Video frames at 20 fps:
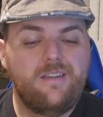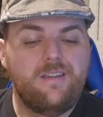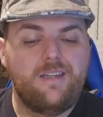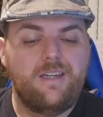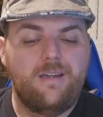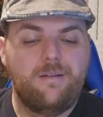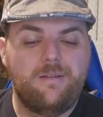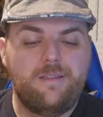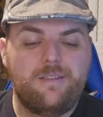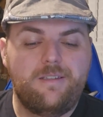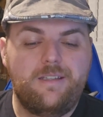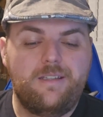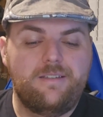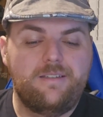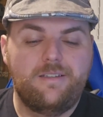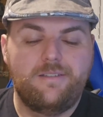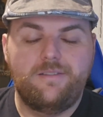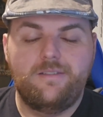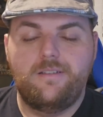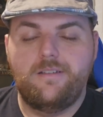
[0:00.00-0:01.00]
It
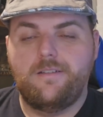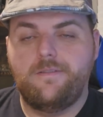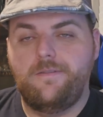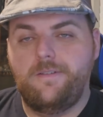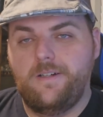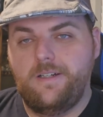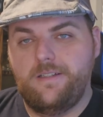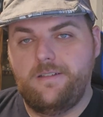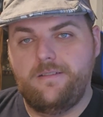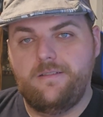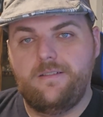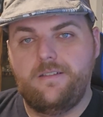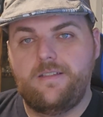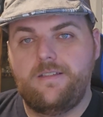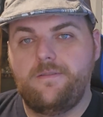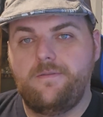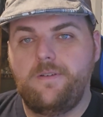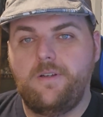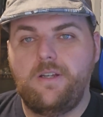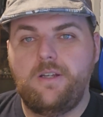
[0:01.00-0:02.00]
doesn't look fun.
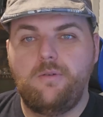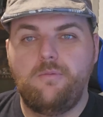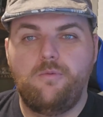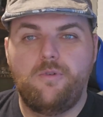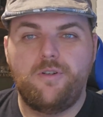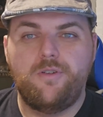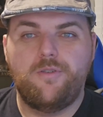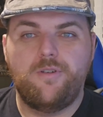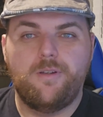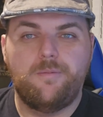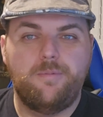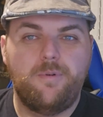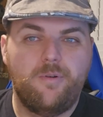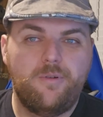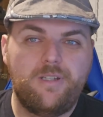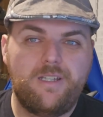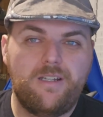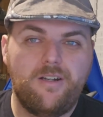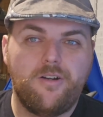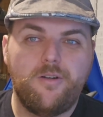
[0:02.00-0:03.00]
It's a very one-trick
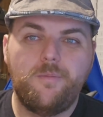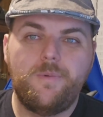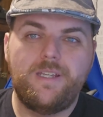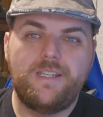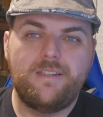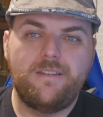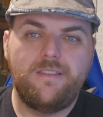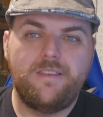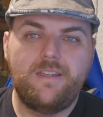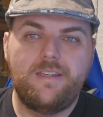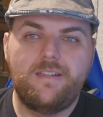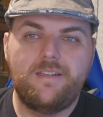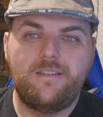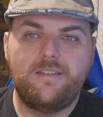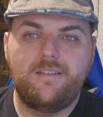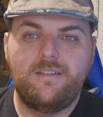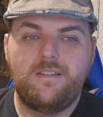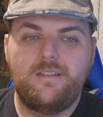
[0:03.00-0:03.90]
pony army that